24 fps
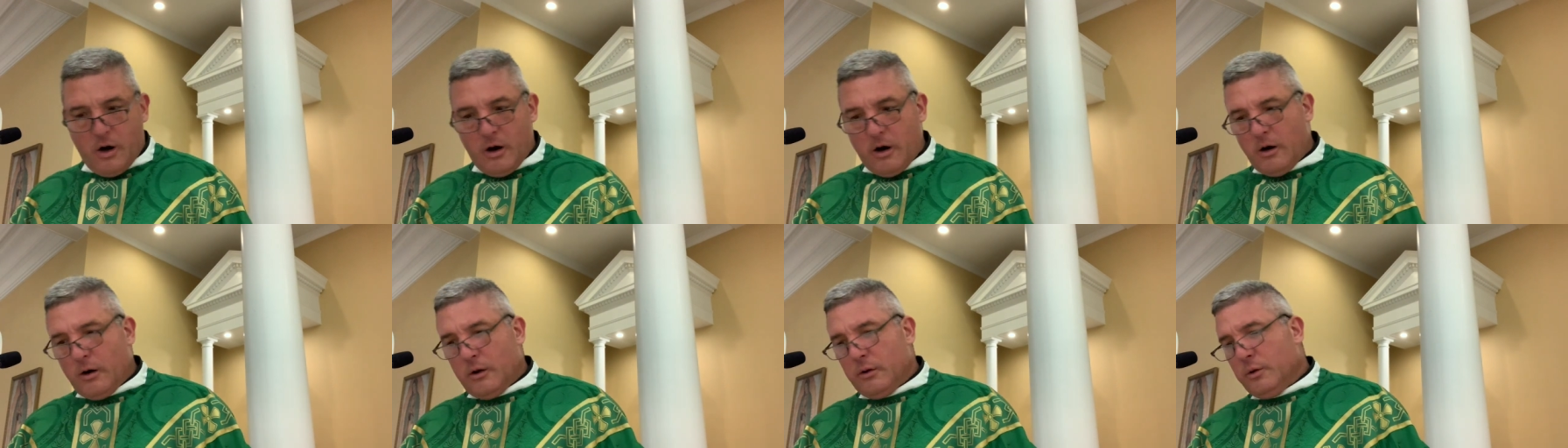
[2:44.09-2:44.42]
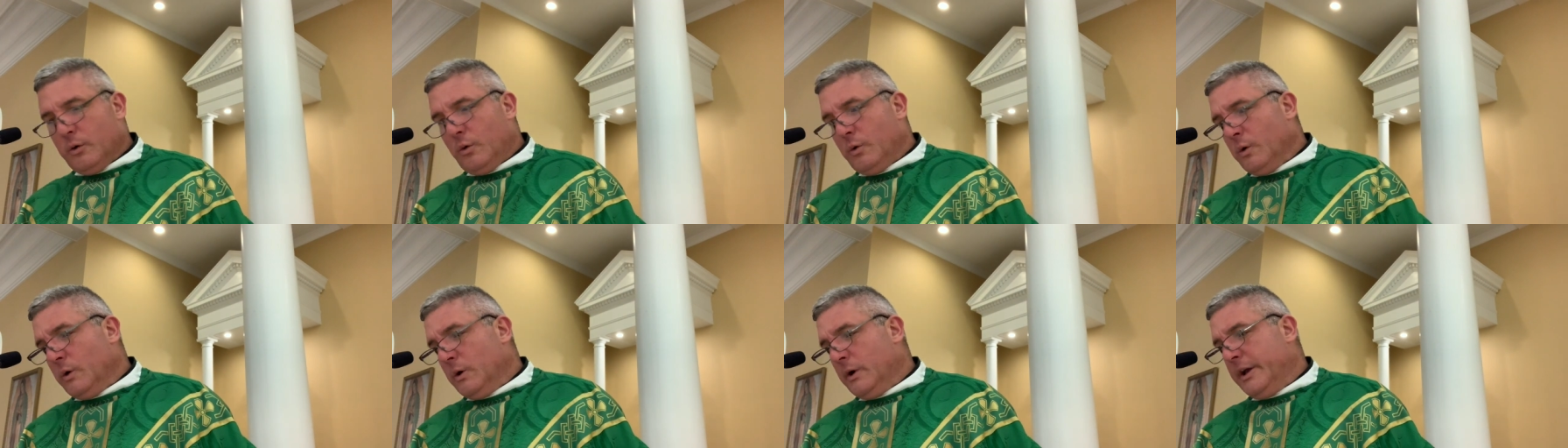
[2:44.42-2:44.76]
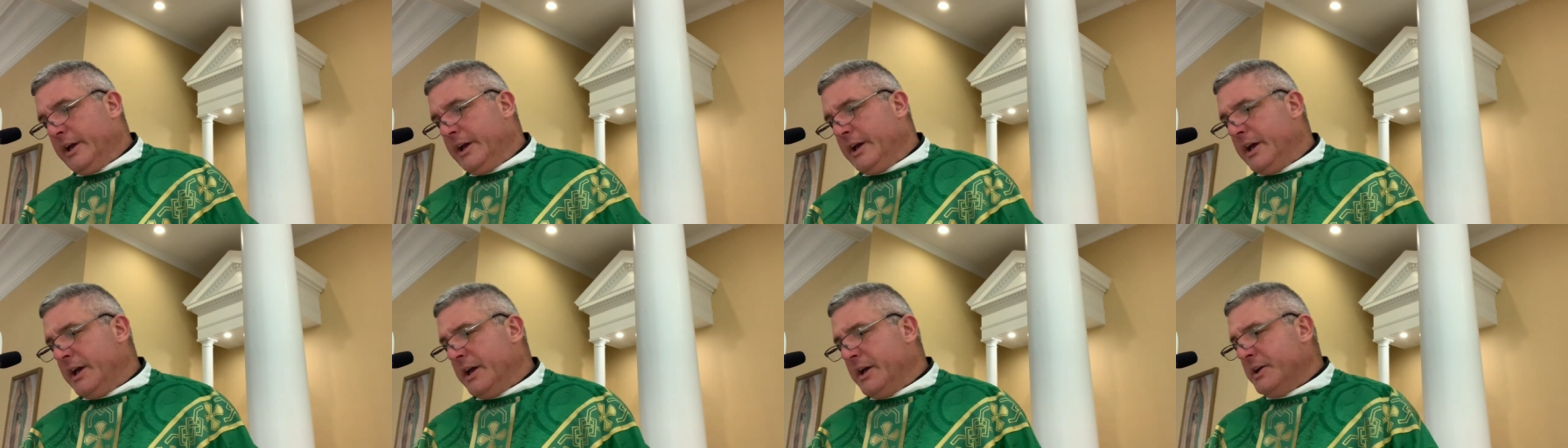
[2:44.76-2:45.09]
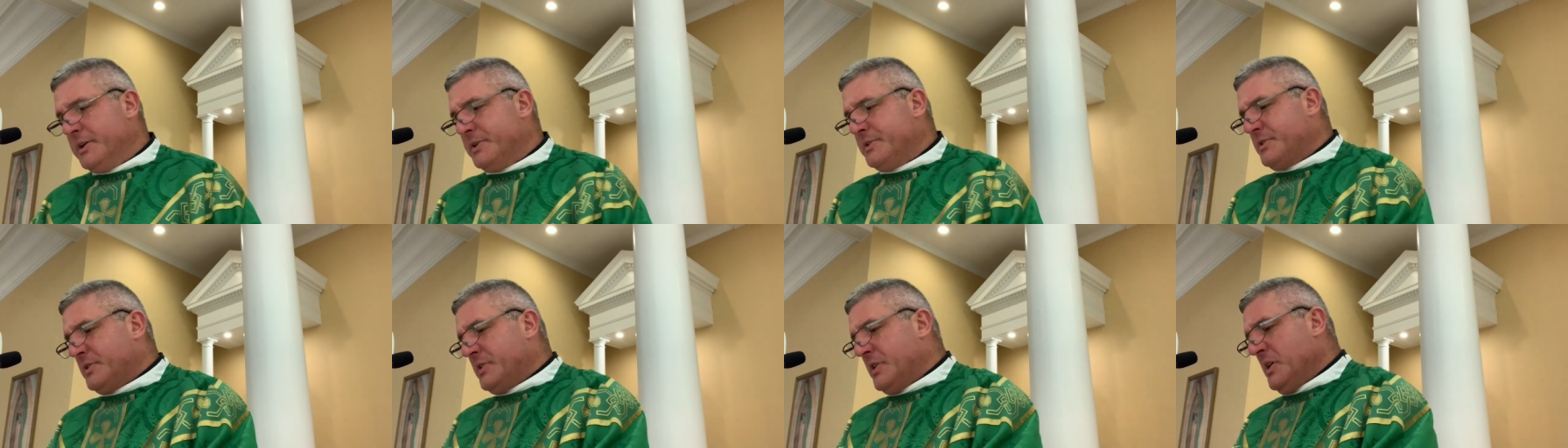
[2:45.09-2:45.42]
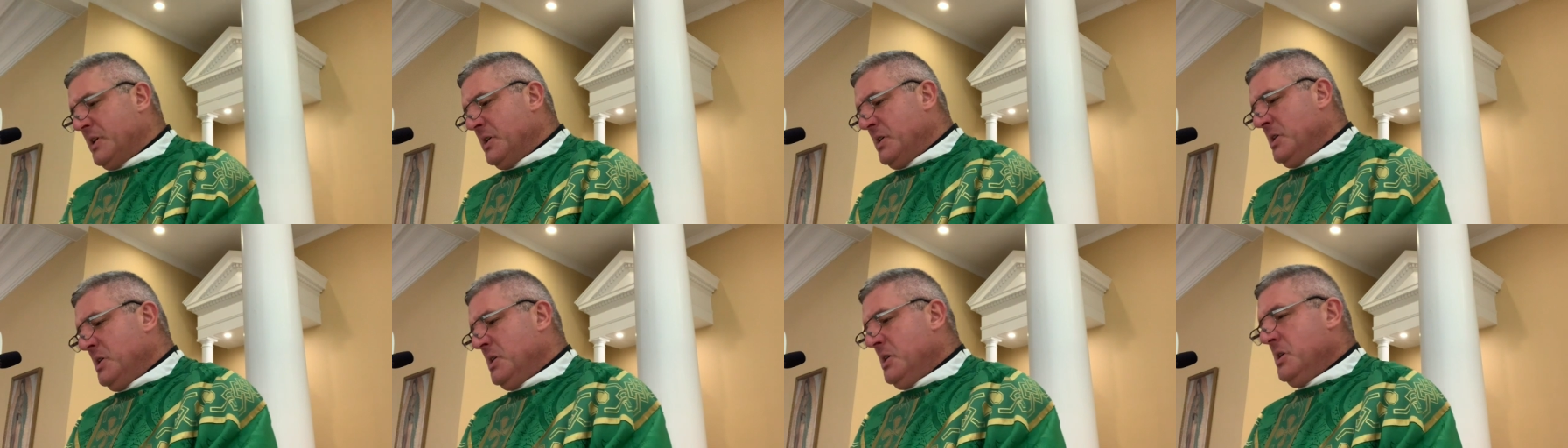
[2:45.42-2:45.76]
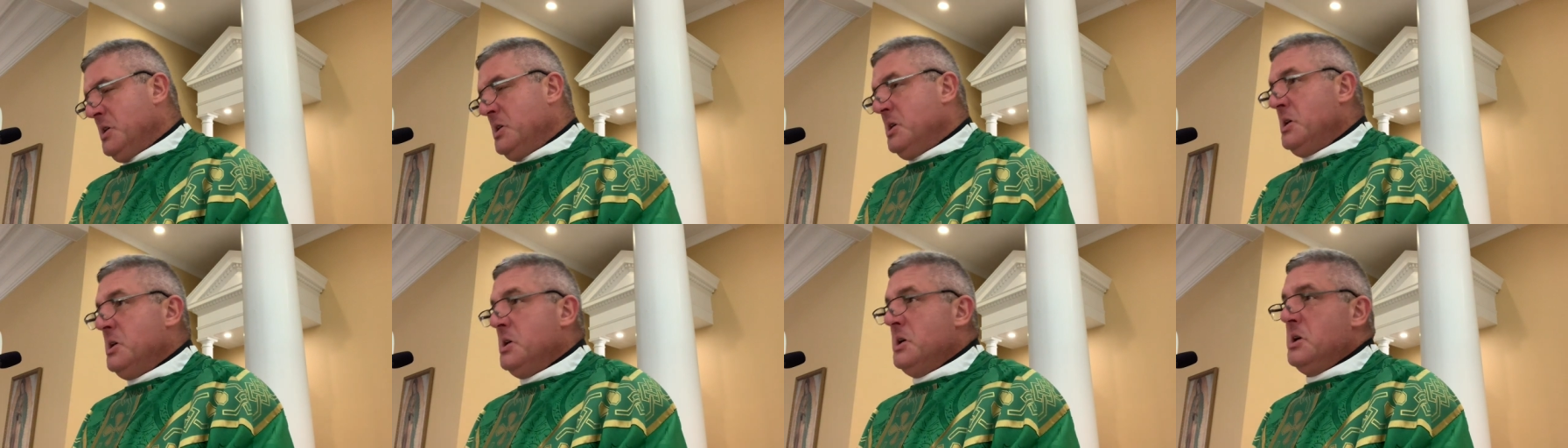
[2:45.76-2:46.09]
our Lord is.
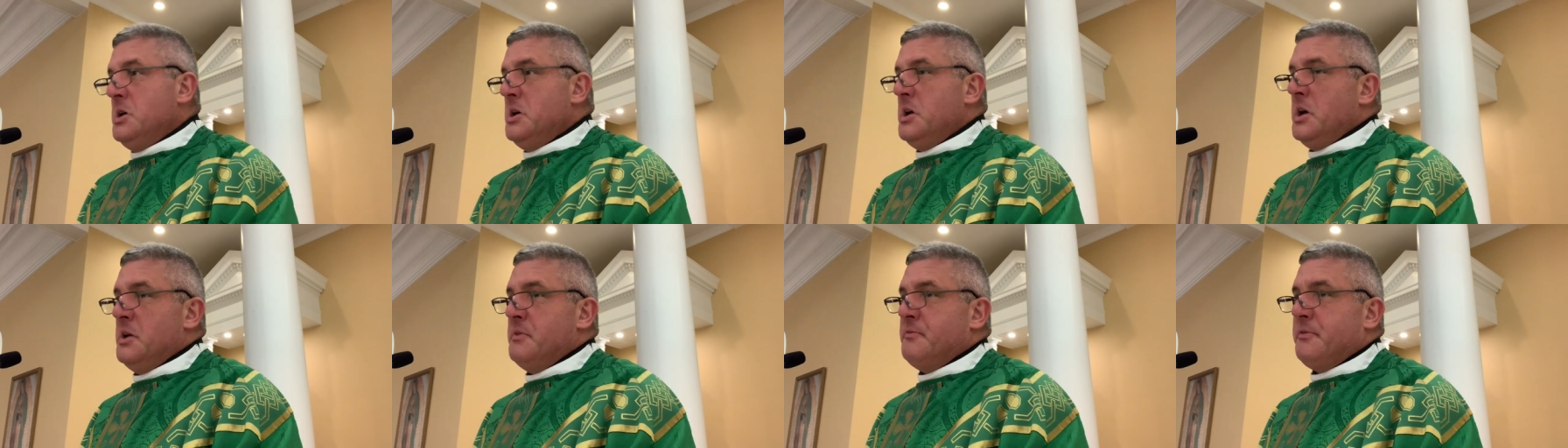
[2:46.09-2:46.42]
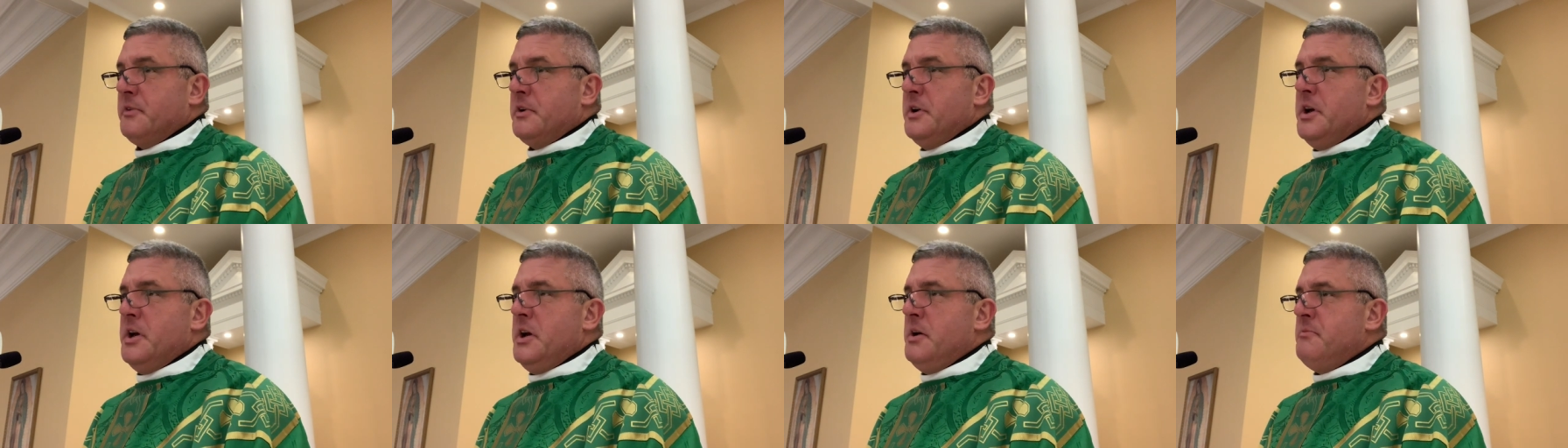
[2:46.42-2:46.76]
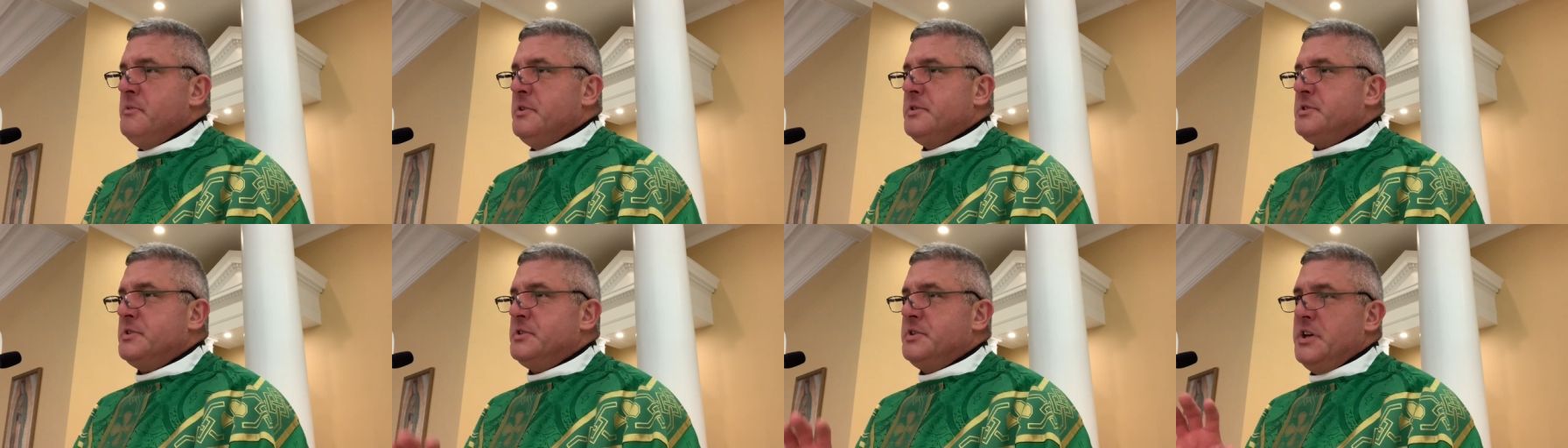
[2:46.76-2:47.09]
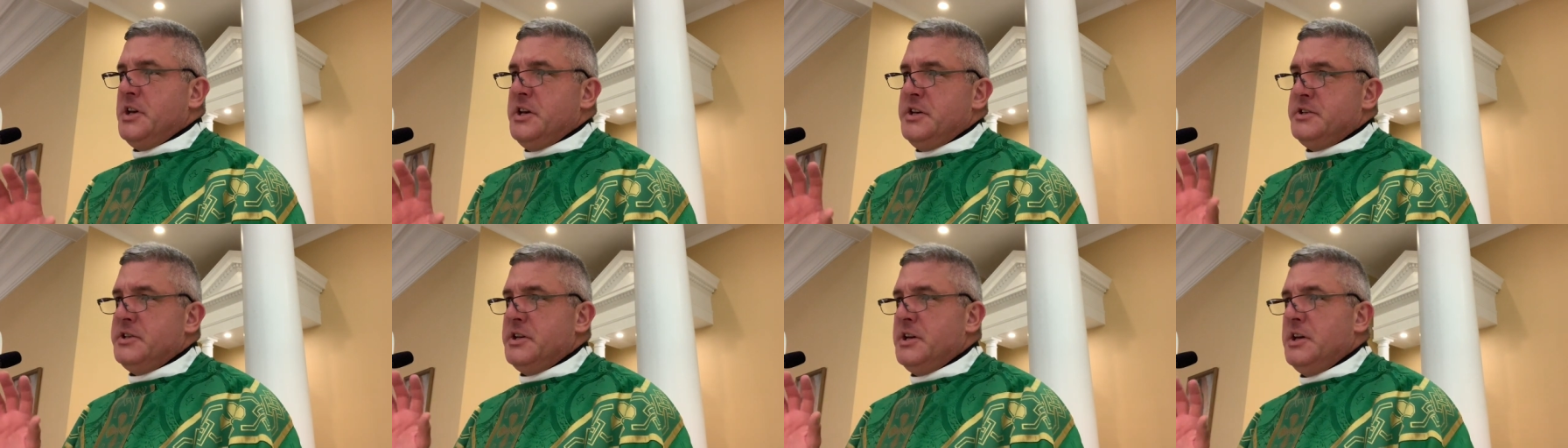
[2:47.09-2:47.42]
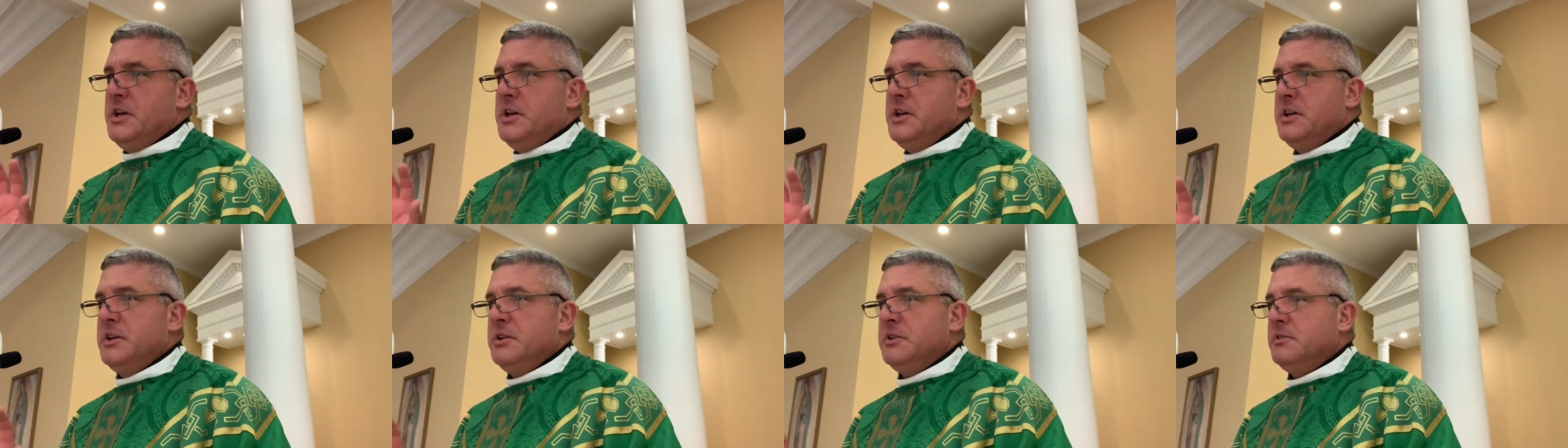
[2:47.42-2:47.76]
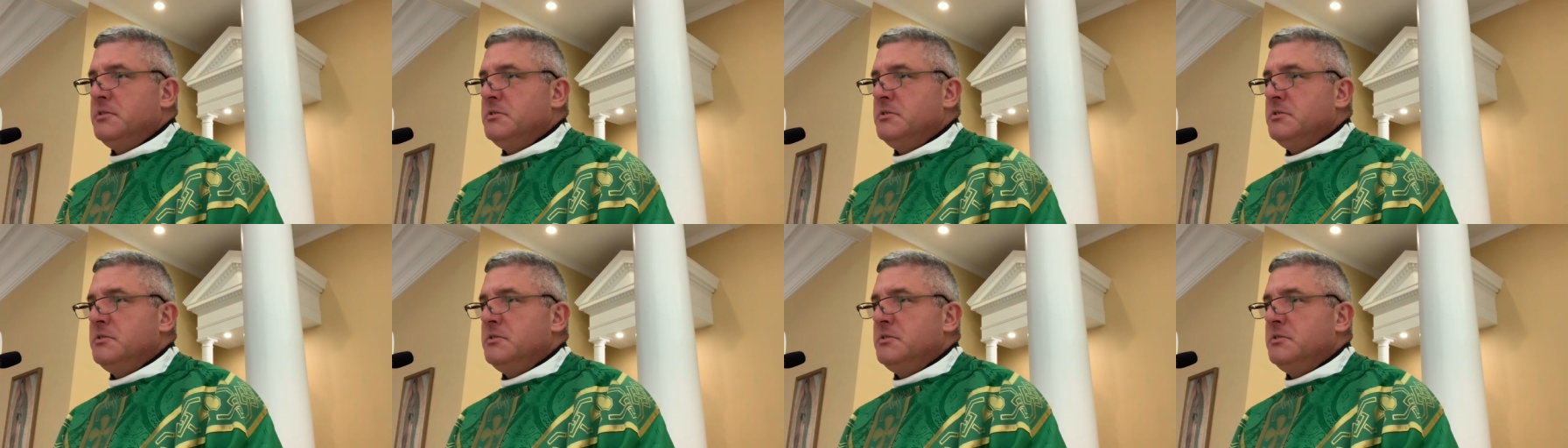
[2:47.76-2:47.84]
And for him, this is easy.